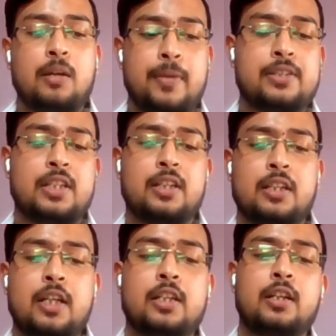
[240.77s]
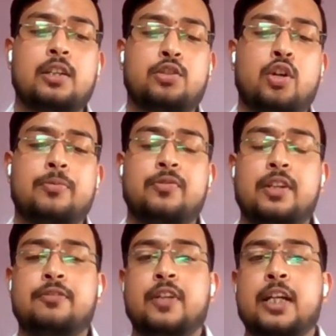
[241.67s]
amazing, they did their jobs
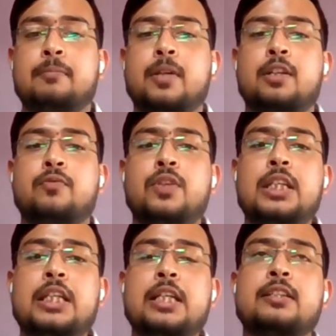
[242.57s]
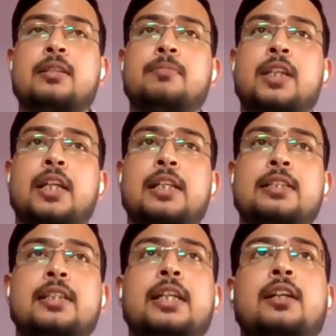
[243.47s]
very fine, but we needed something
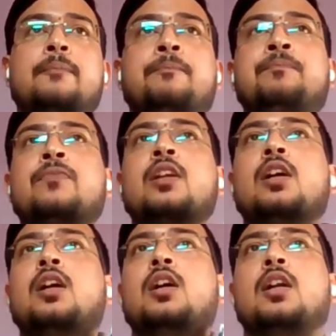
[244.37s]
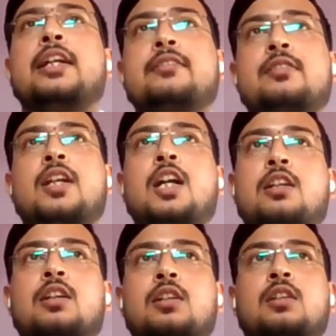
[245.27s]
else. Like let's
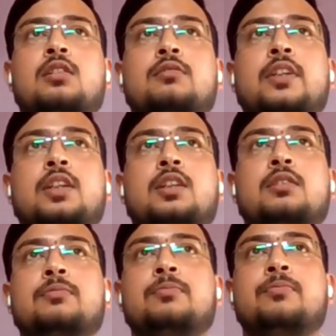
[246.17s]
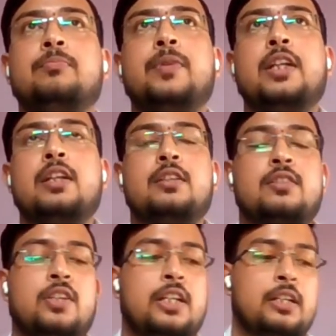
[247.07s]
start with a pretty
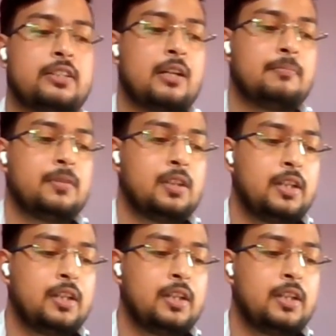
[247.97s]
straight example.